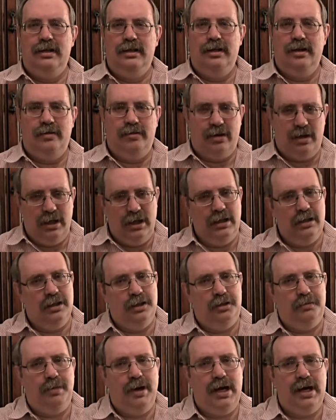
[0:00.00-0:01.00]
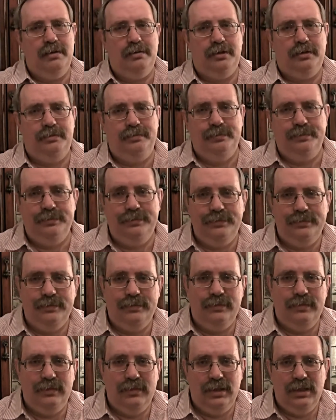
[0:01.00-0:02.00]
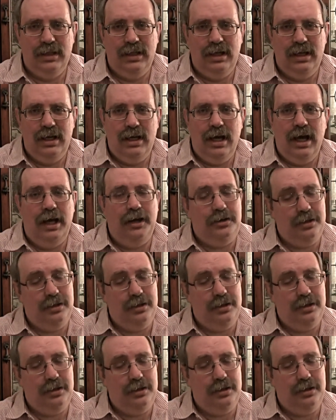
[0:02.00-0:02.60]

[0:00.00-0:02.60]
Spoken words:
of our English Bible. I